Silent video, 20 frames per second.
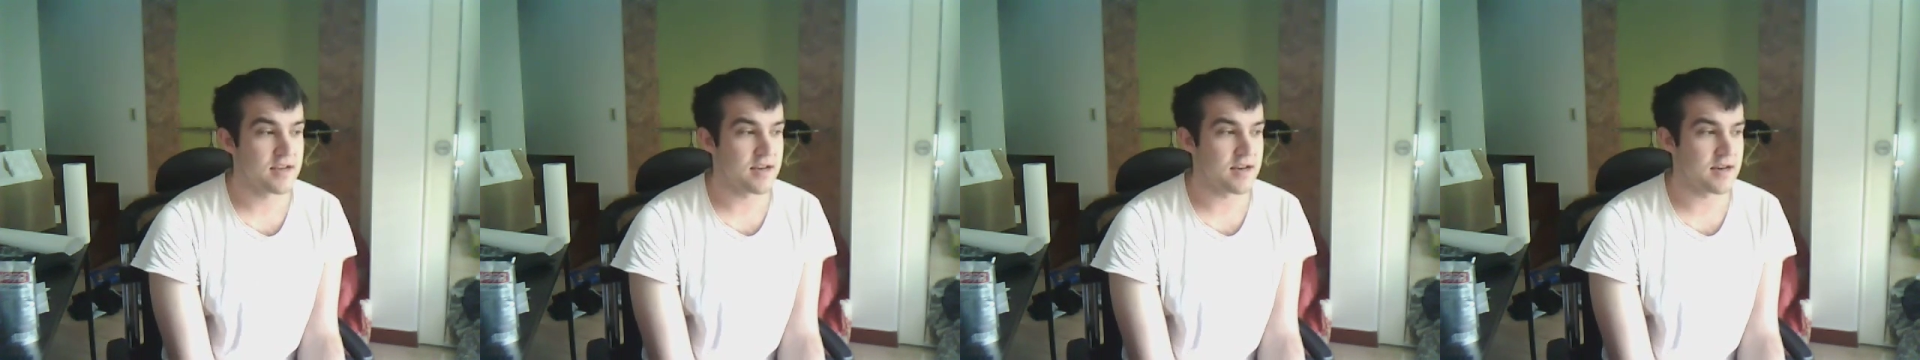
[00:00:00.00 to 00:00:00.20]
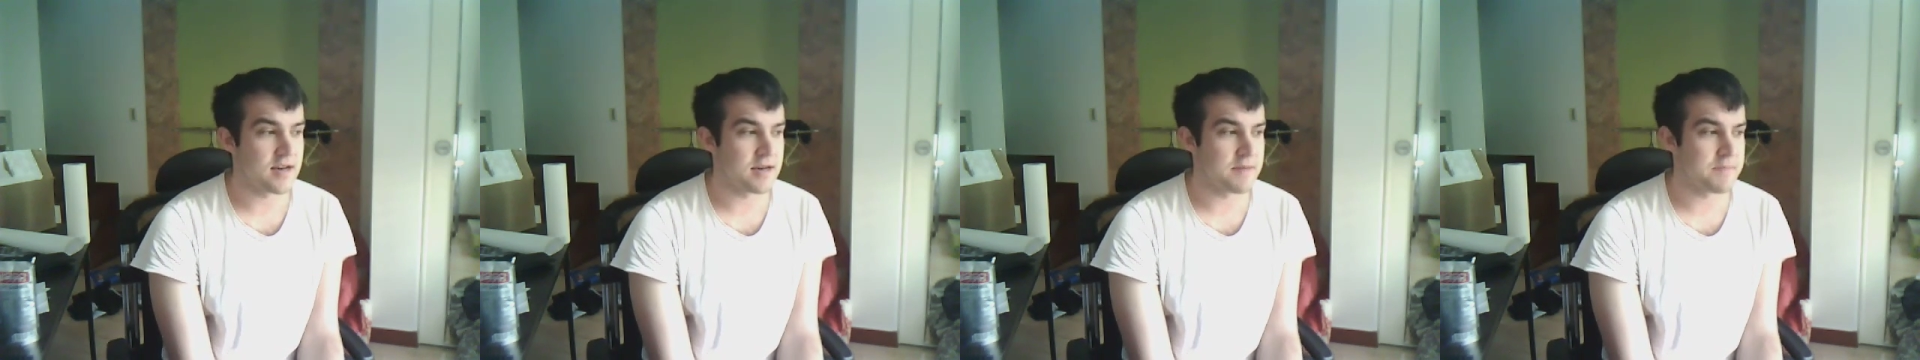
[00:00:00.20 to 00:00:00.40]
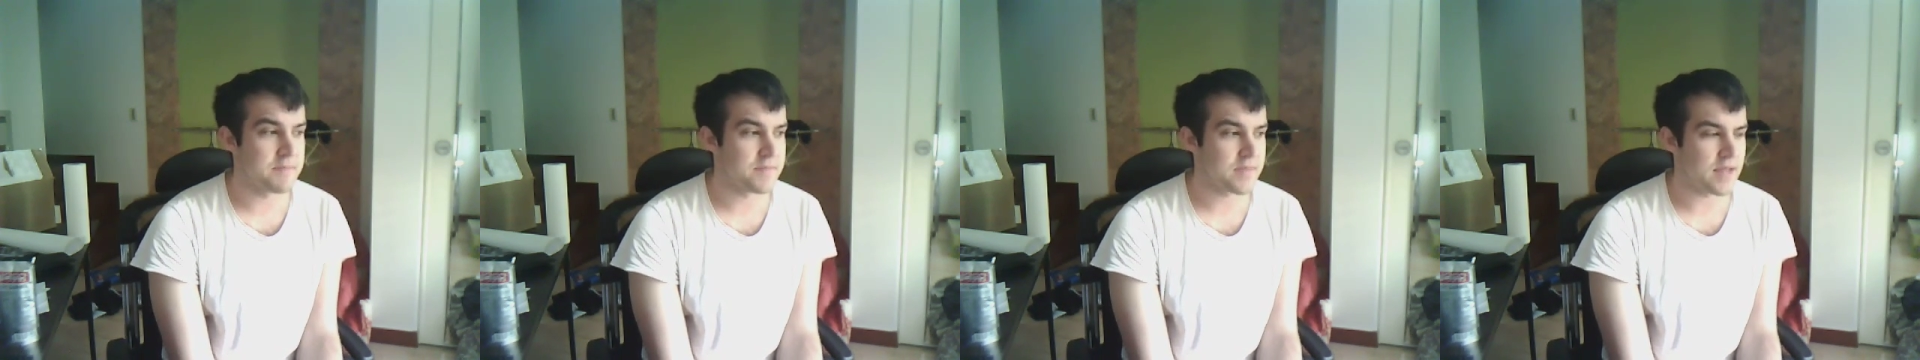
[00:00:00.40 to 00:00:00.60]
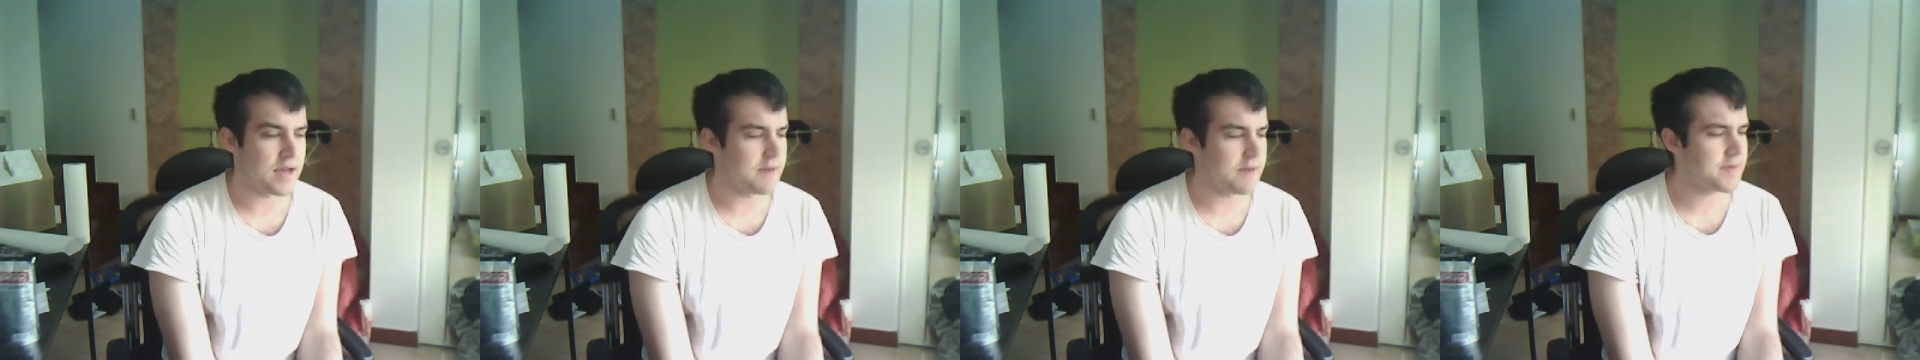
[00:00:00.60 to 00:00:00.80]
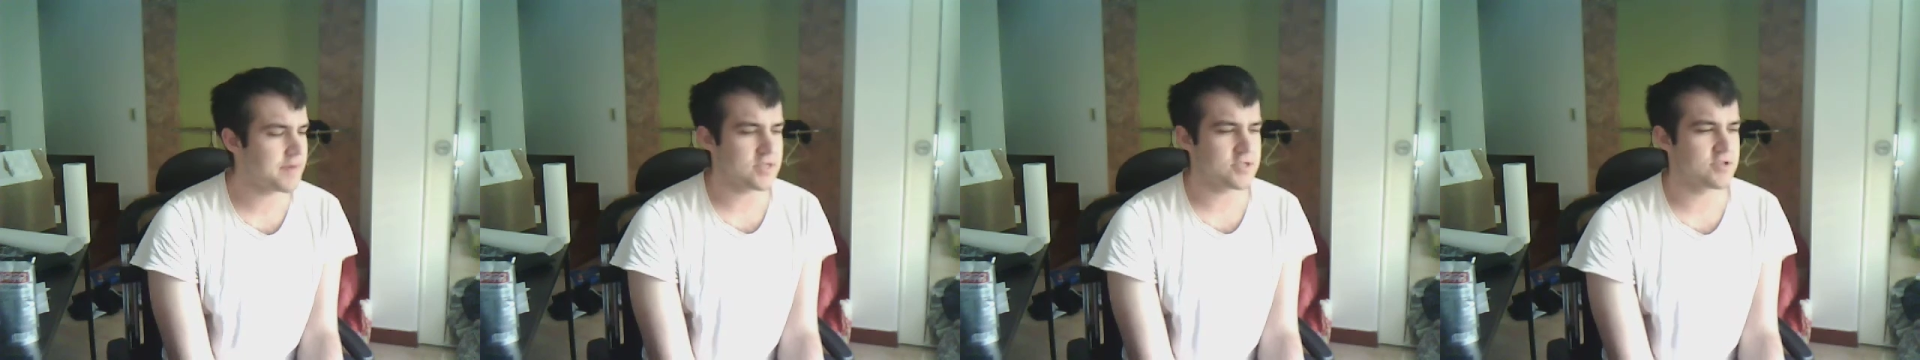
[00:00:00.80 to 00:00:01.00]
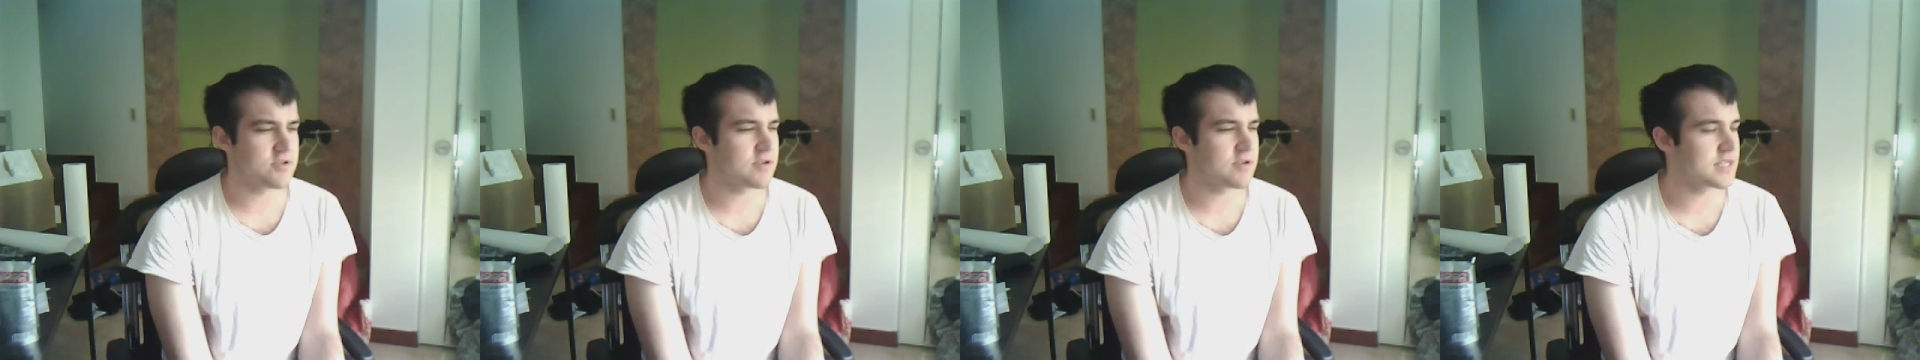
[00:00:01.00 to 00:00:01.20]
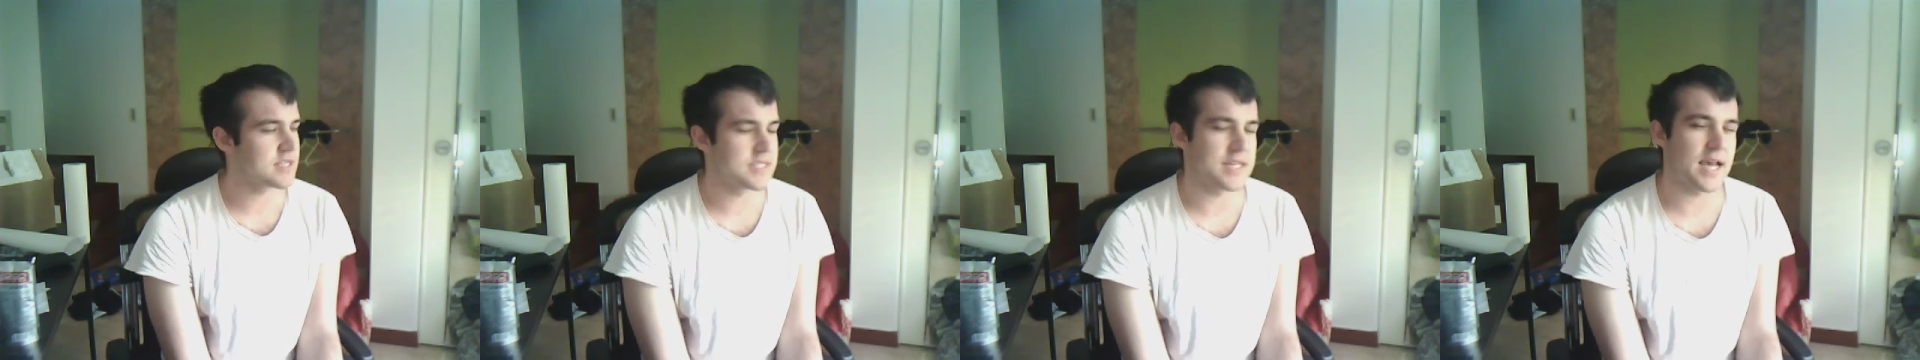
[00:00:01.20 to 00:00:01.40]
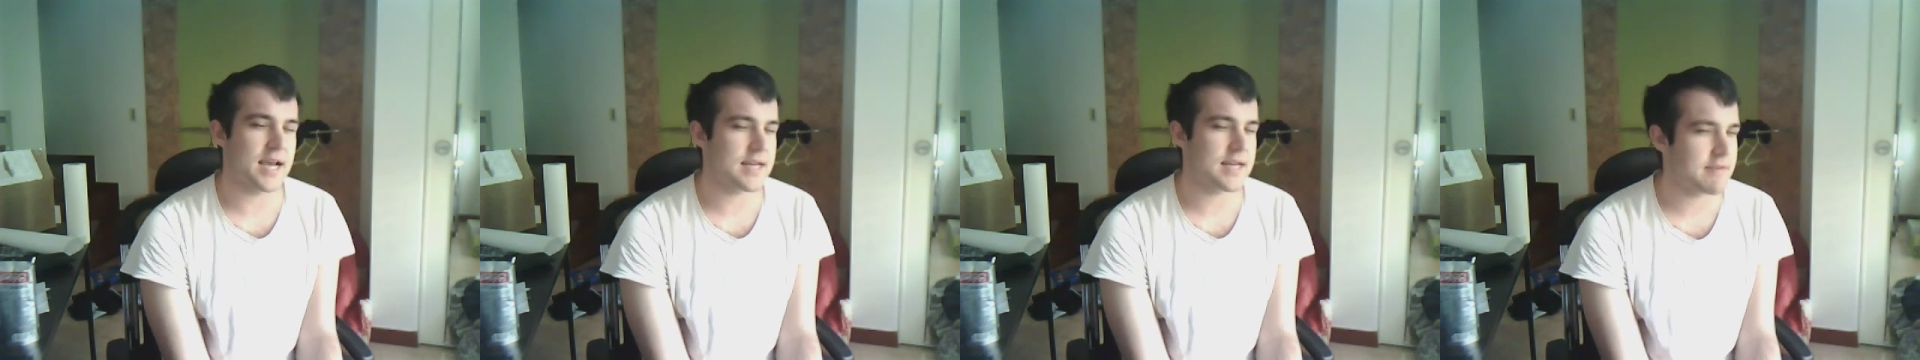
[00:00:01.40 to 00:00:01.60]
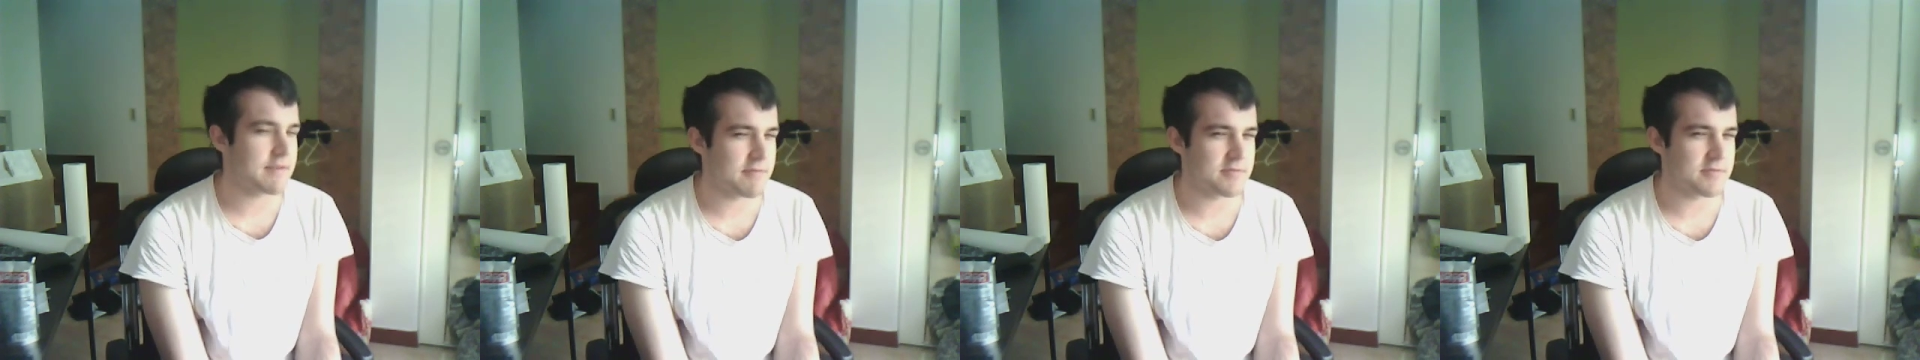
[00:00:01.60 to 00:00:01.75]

Um, I'm not sure exactly